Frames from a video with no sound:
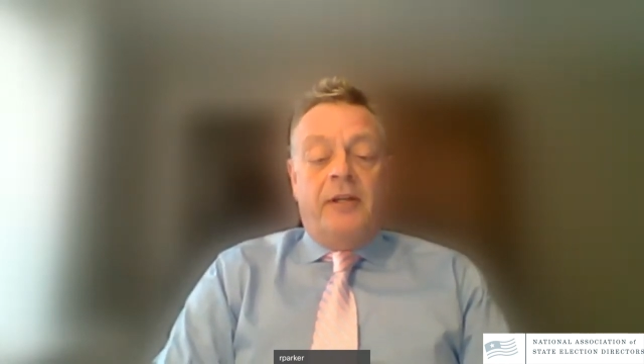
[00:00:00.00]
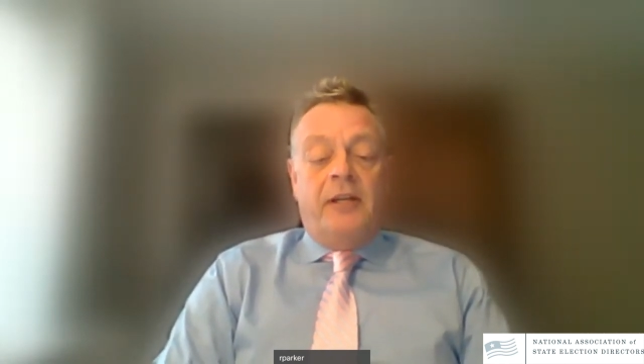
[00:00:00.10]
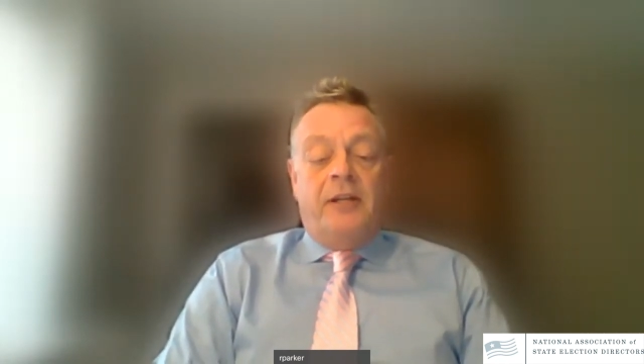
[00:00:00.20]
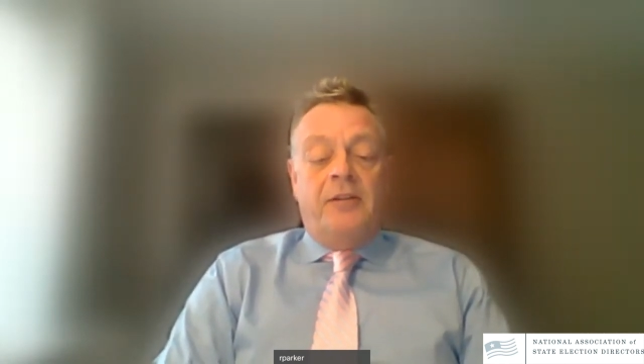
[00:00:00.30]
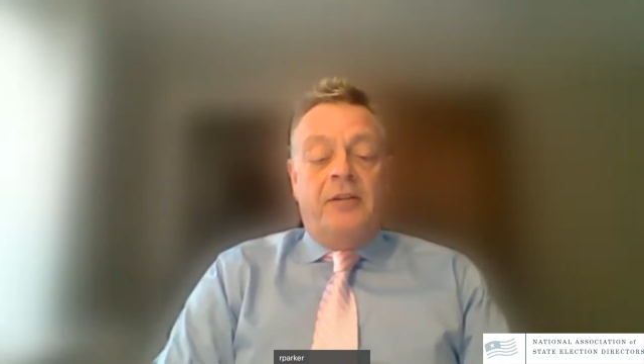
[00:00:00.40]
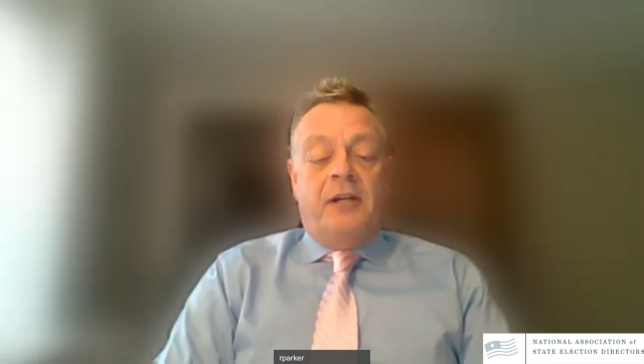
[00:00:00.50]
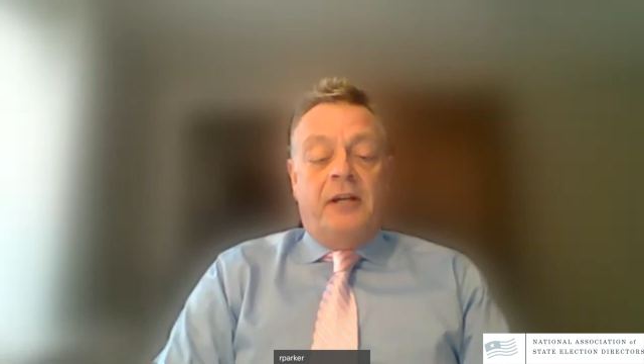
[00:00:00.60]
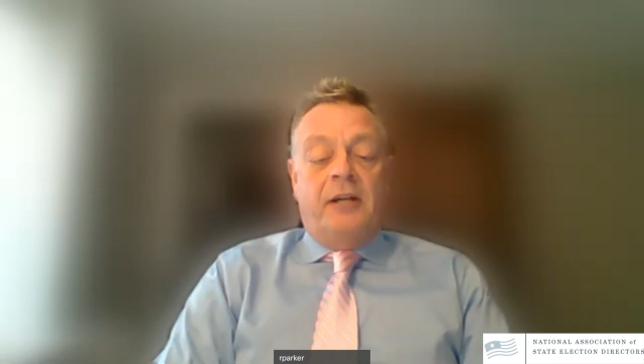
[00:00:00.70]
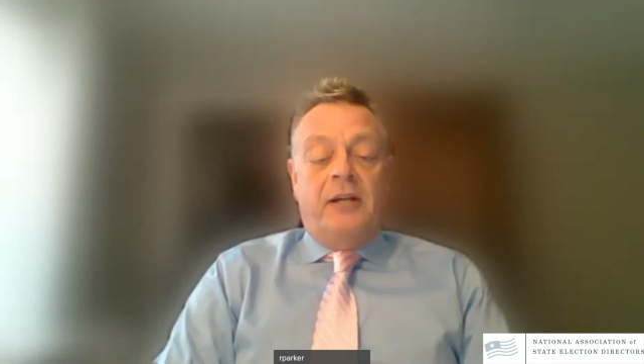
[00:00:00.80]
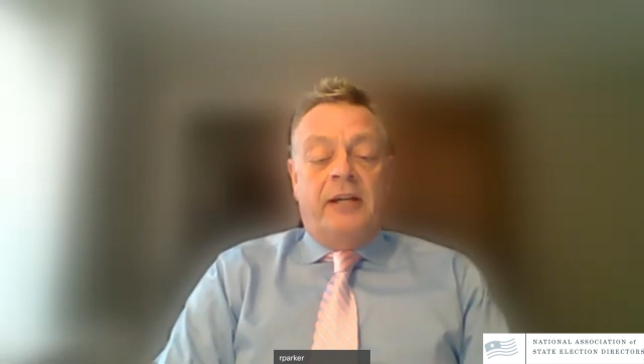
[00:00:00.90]
And
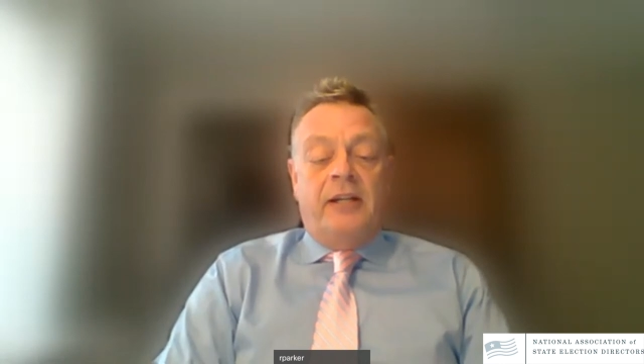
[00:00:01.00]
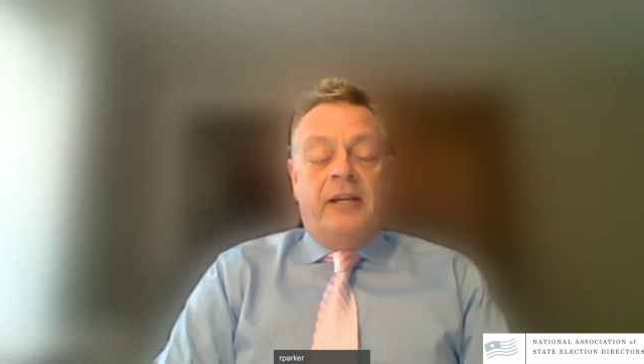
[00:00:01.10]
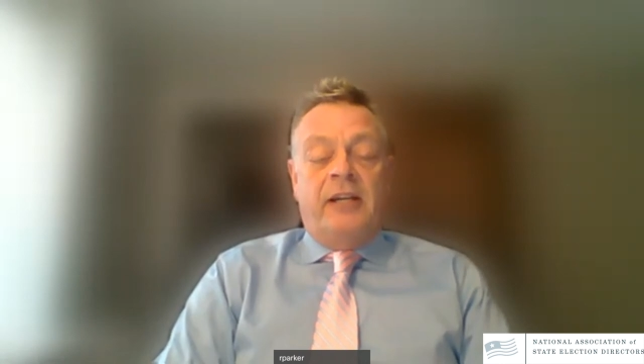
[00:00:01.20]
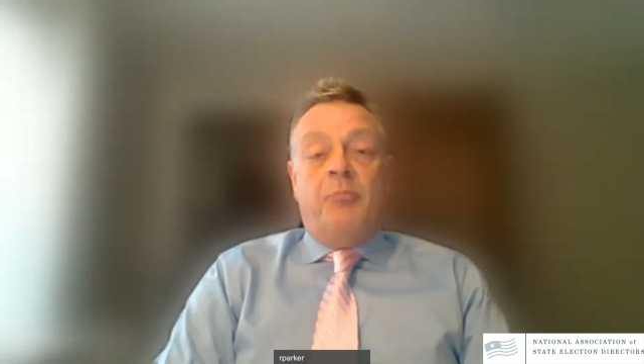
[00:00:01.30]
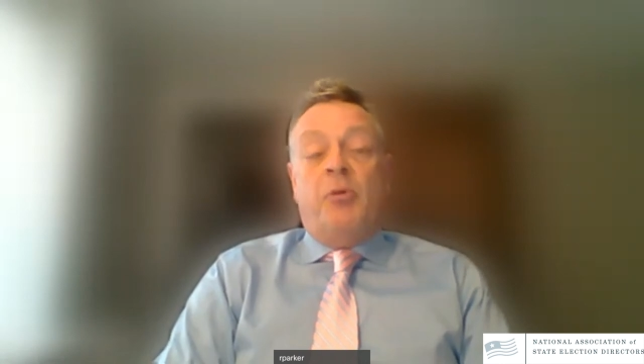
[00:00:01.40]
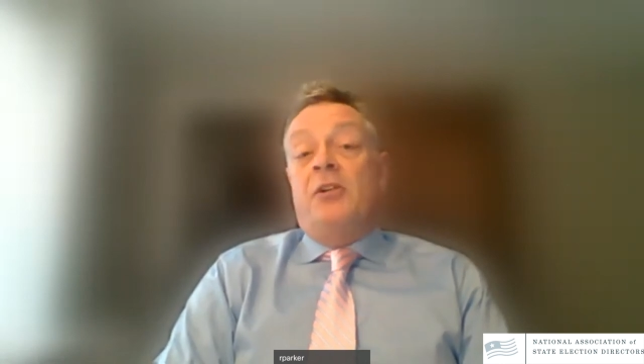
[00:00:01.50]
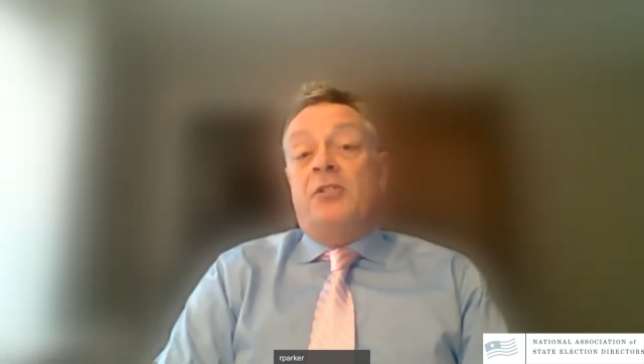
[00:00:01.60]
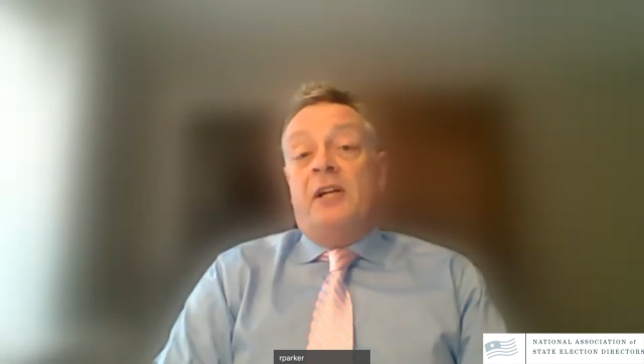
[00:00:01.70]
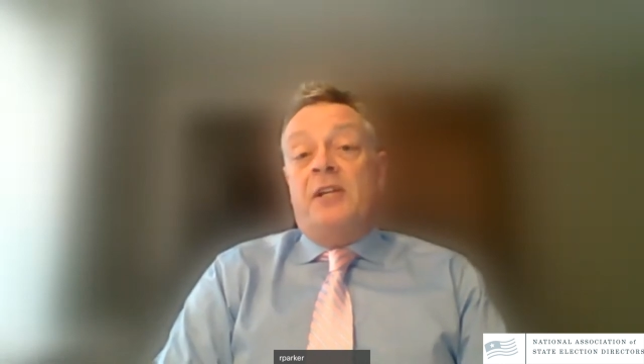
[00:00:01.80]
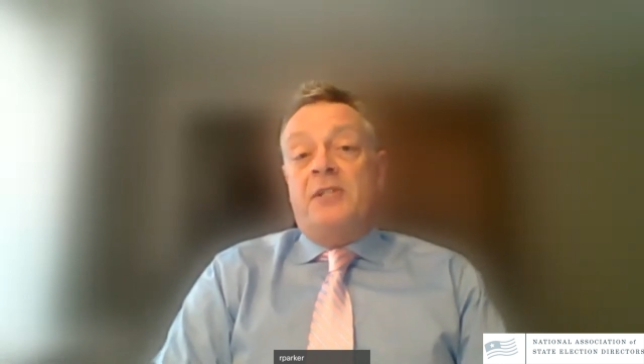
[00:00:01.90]
I
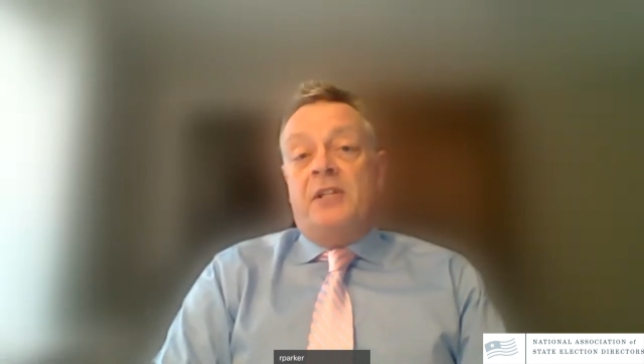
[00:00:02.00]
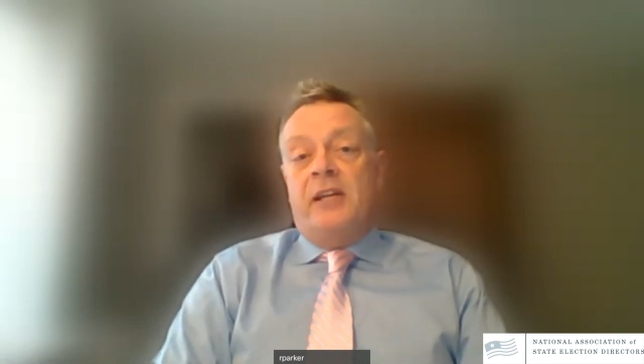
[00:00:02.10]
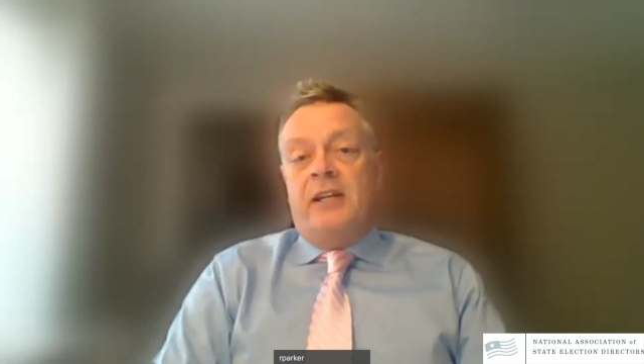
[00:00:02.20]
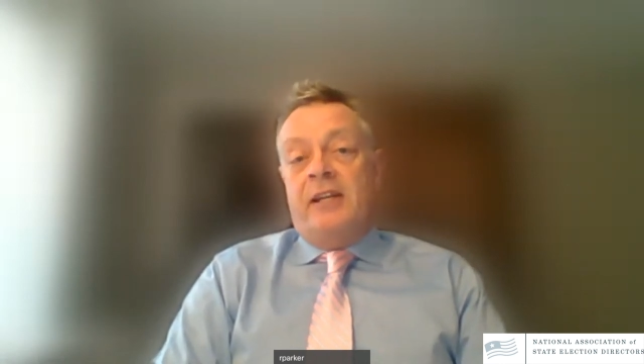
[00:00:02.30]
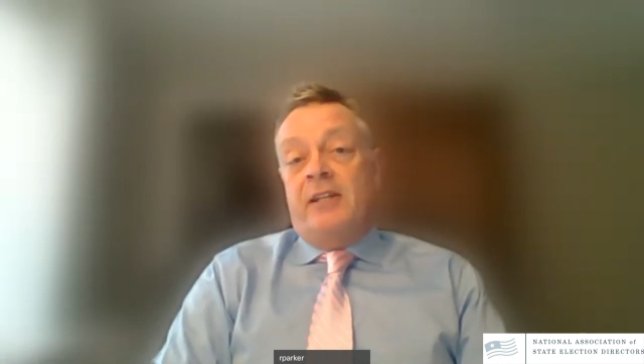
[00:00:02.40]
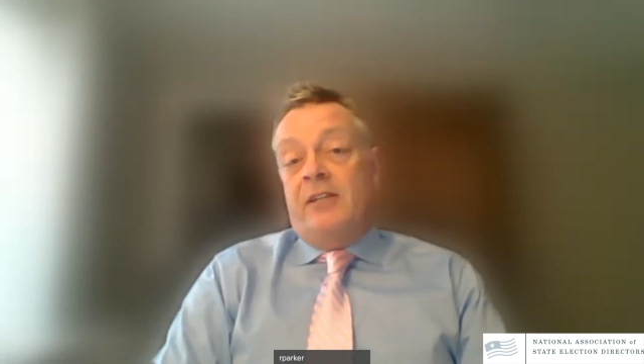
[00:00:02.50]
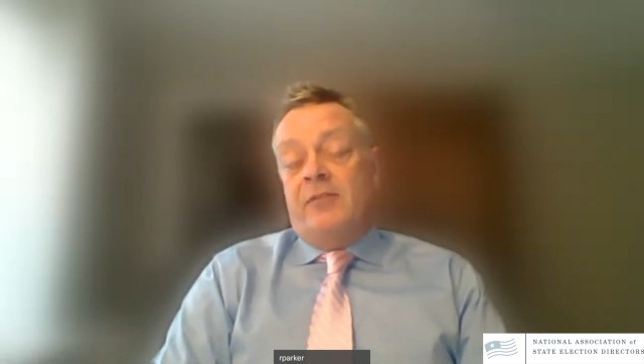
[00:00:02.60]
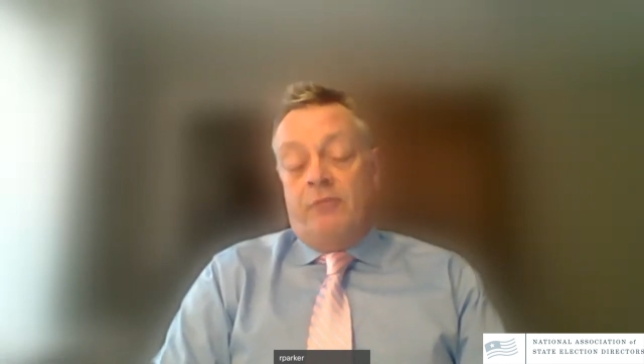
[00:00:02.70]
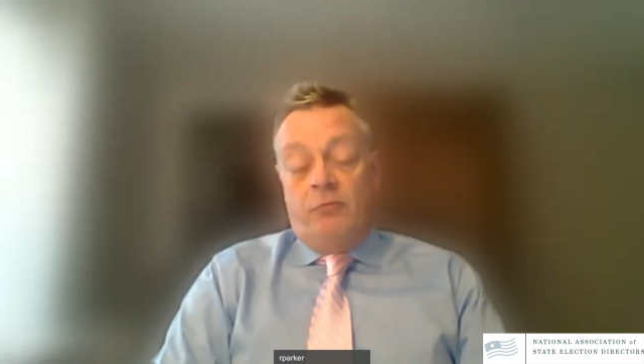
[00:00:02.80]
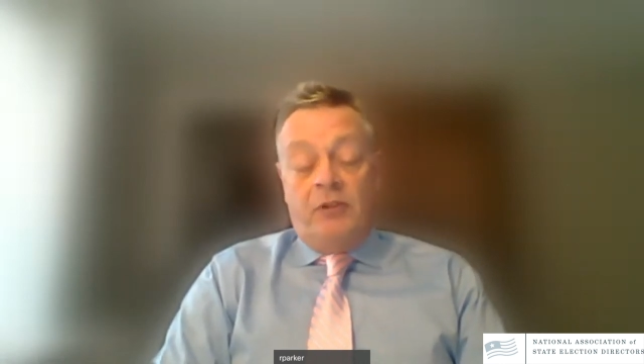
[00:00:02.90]
apologize, and I give